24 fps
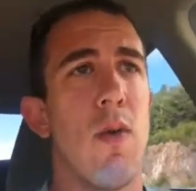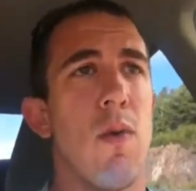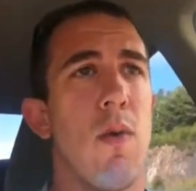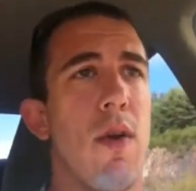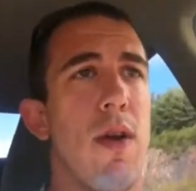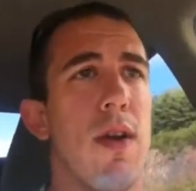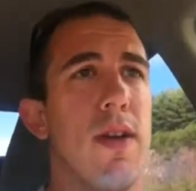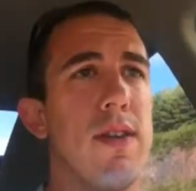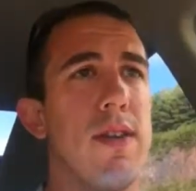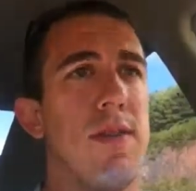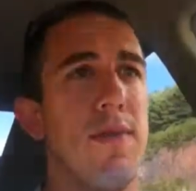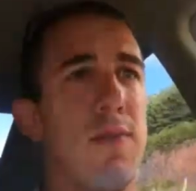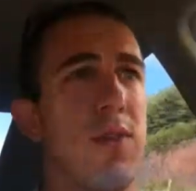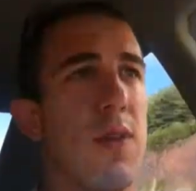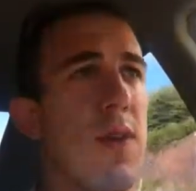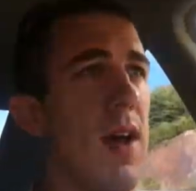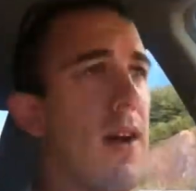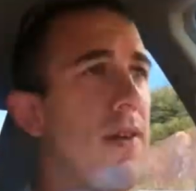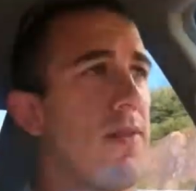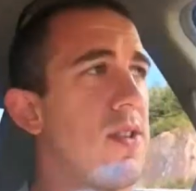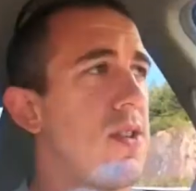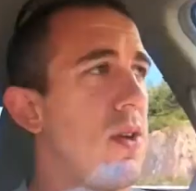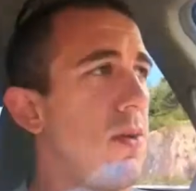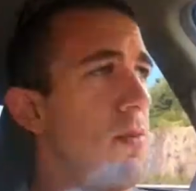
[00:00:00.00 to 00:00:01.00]
Whereas if you
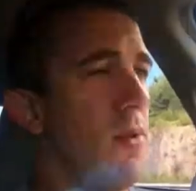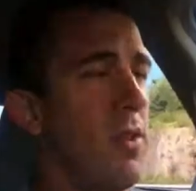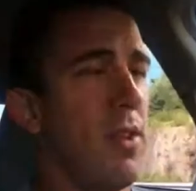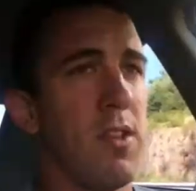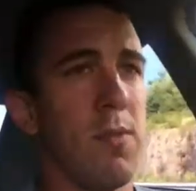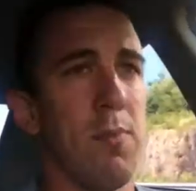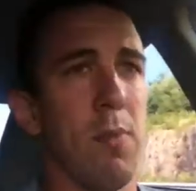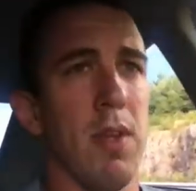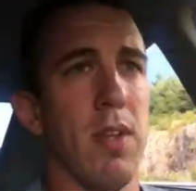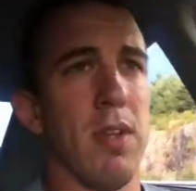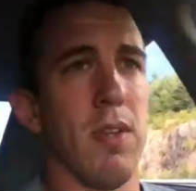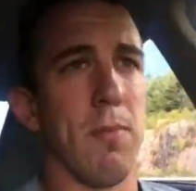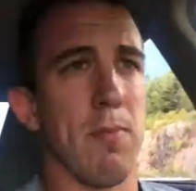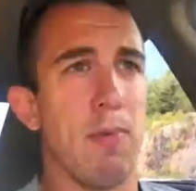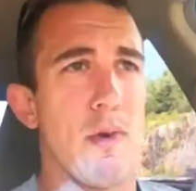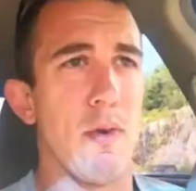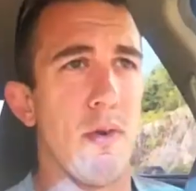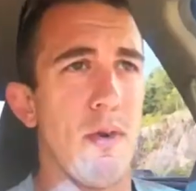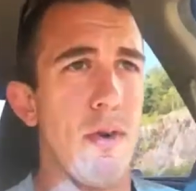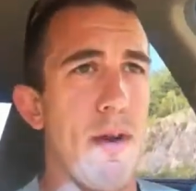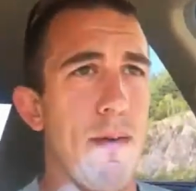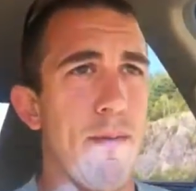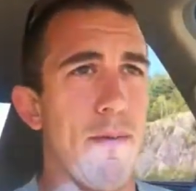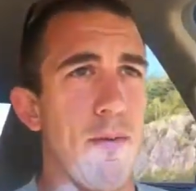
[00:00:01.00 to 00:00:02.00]
have someone that's been in the
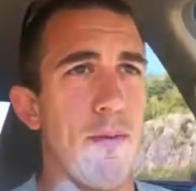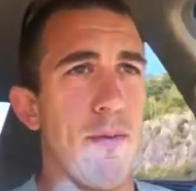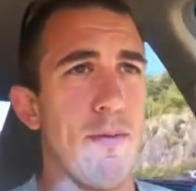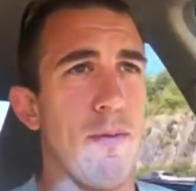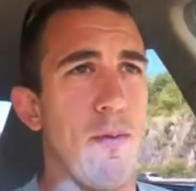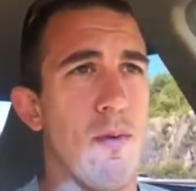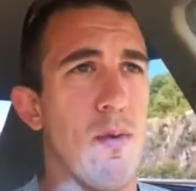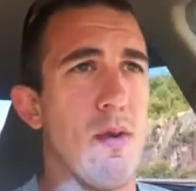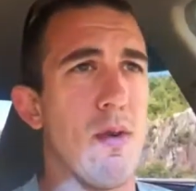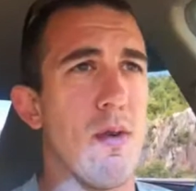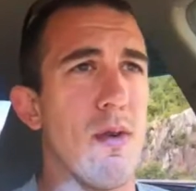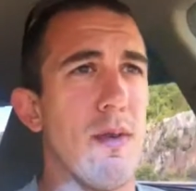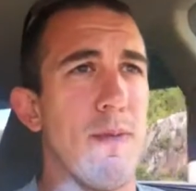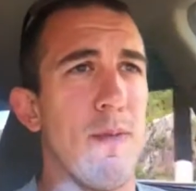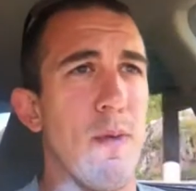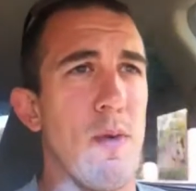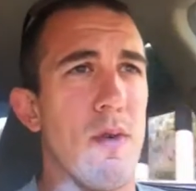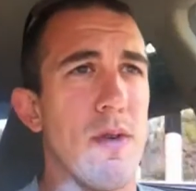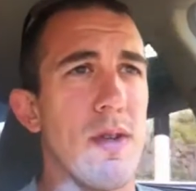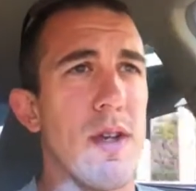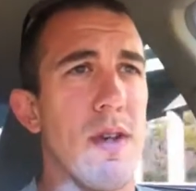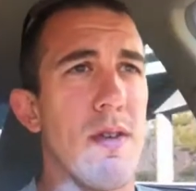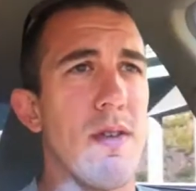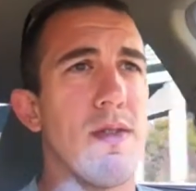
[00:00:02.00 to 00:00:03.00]
program for
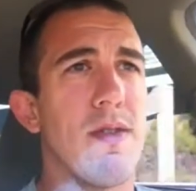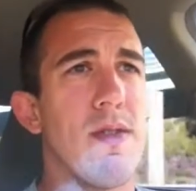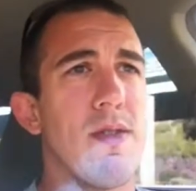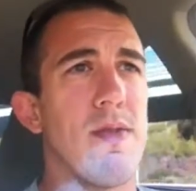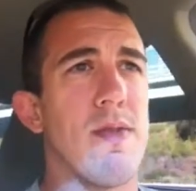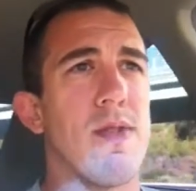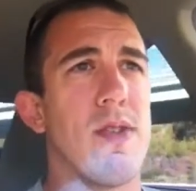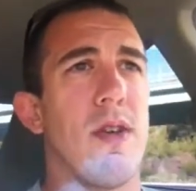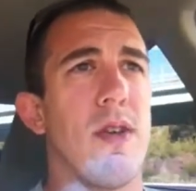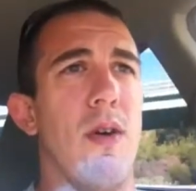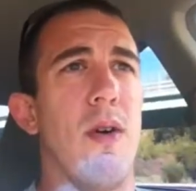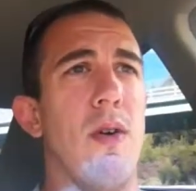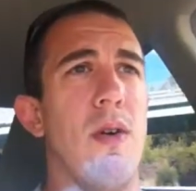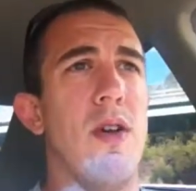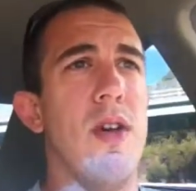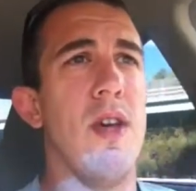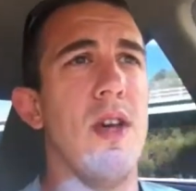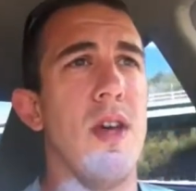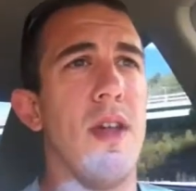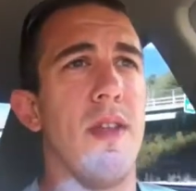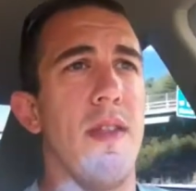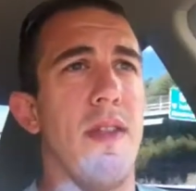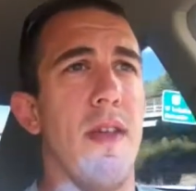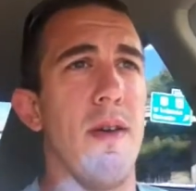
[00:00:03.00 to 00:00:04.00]
four years or so,
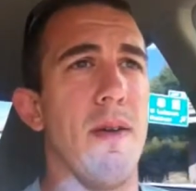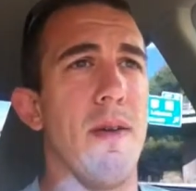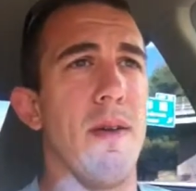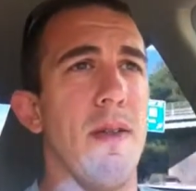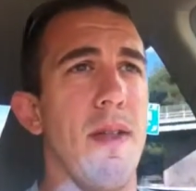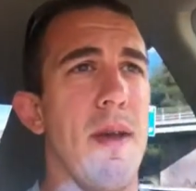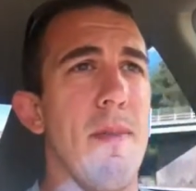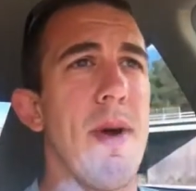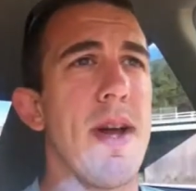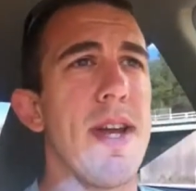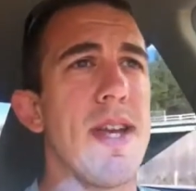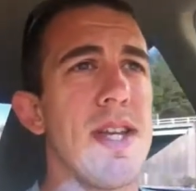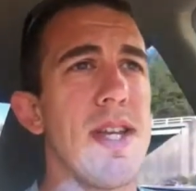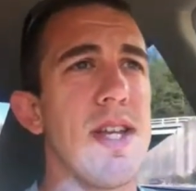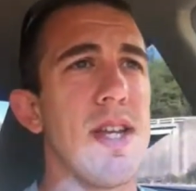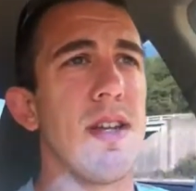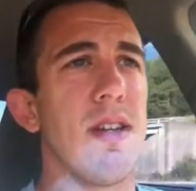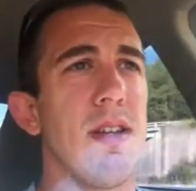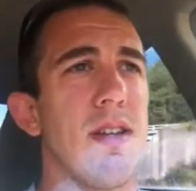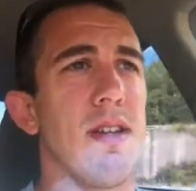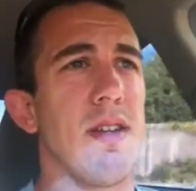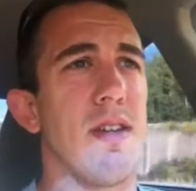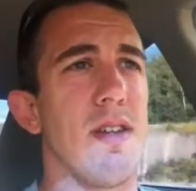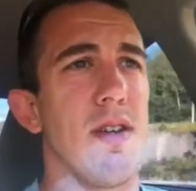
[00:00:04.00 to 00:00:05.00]
they might
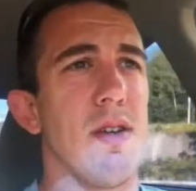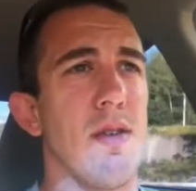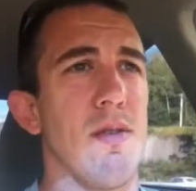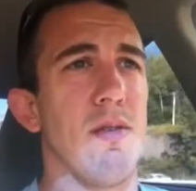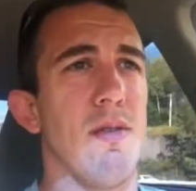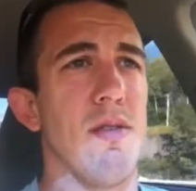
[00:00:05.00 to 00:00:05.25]
need a